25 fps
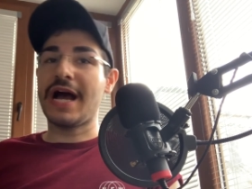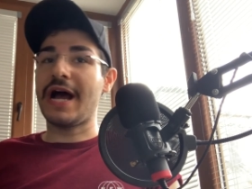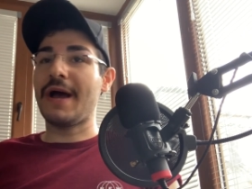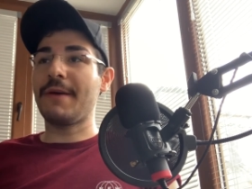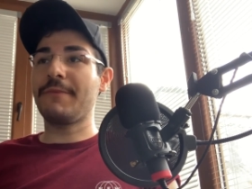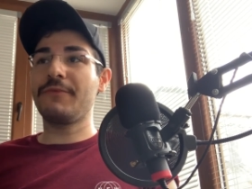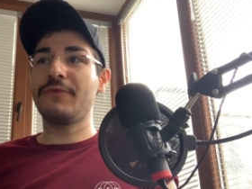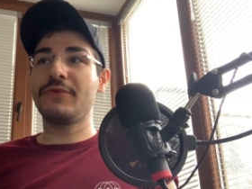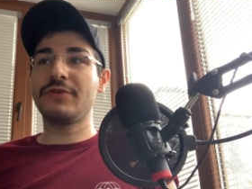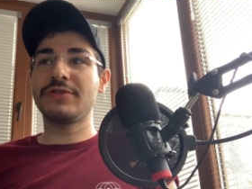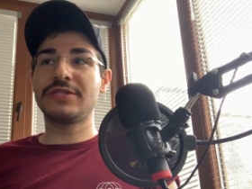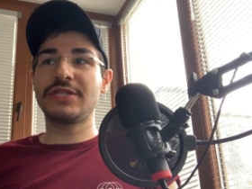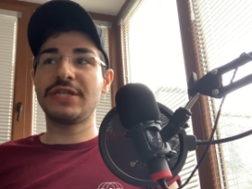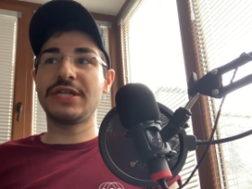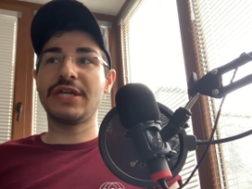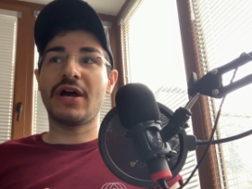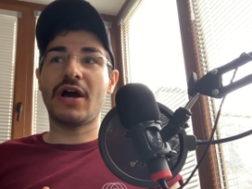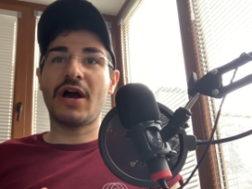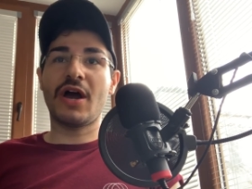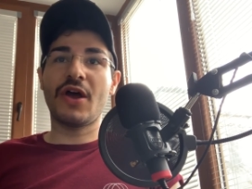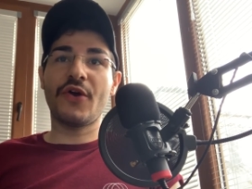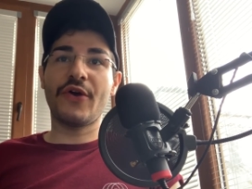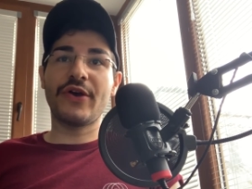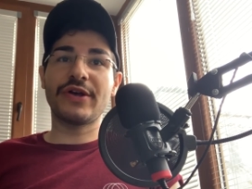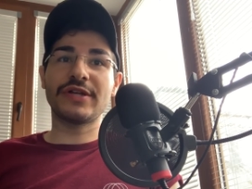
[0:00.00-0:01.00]
I'm using
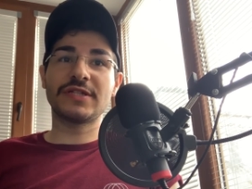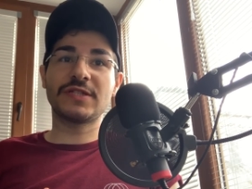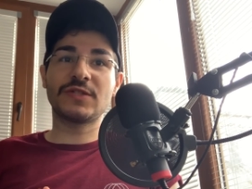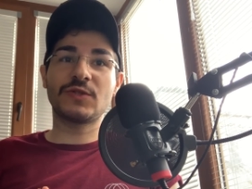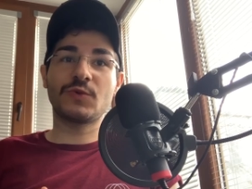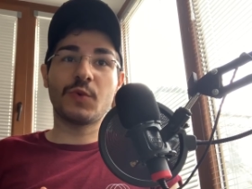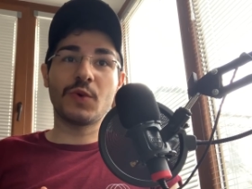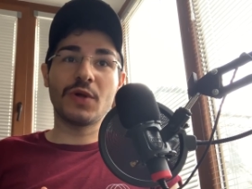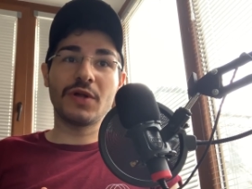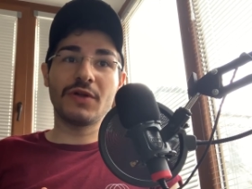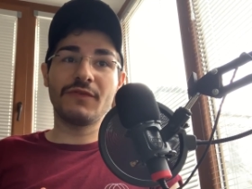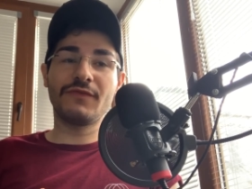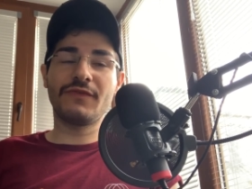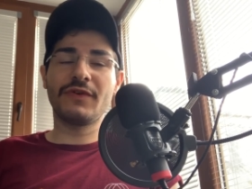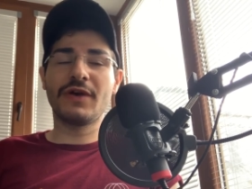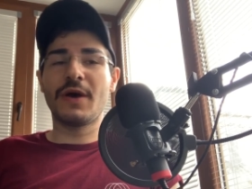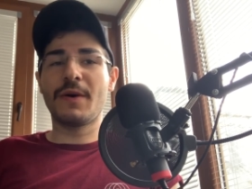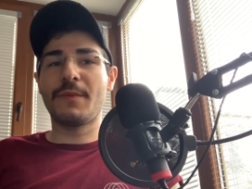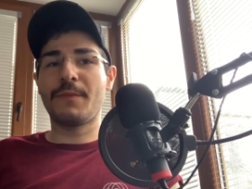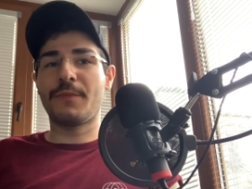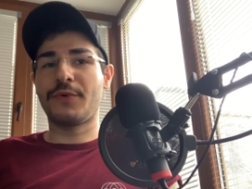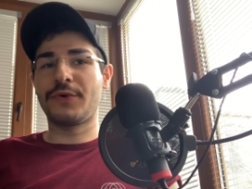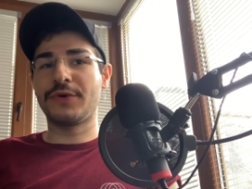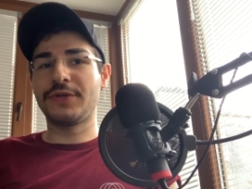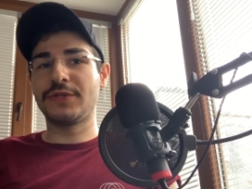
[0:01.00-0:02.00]
iOS twelve
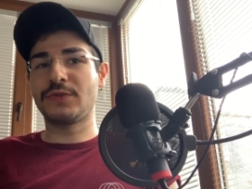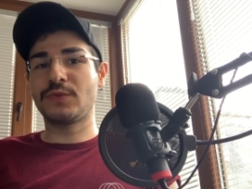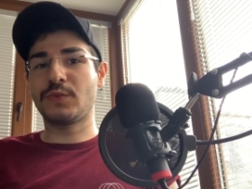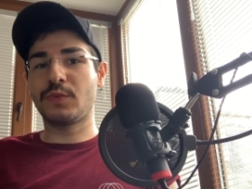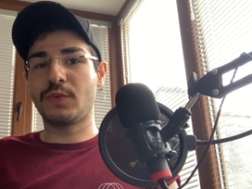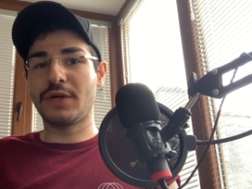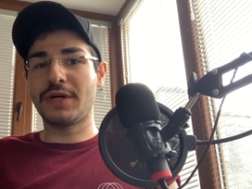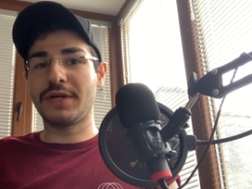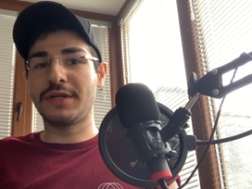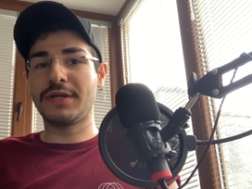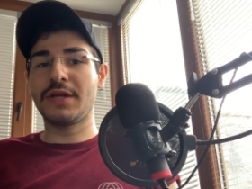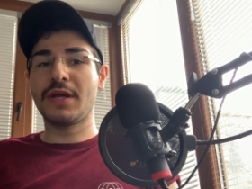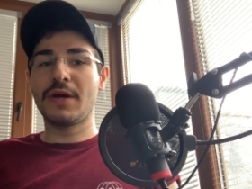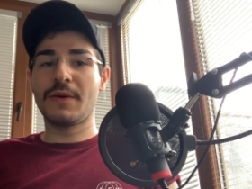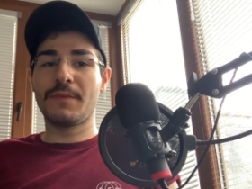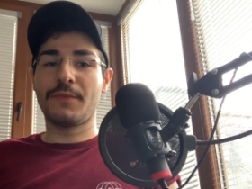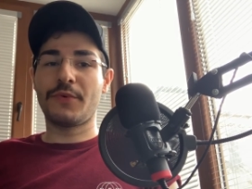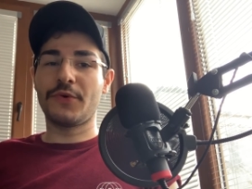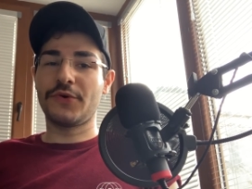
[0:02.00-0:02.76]
point one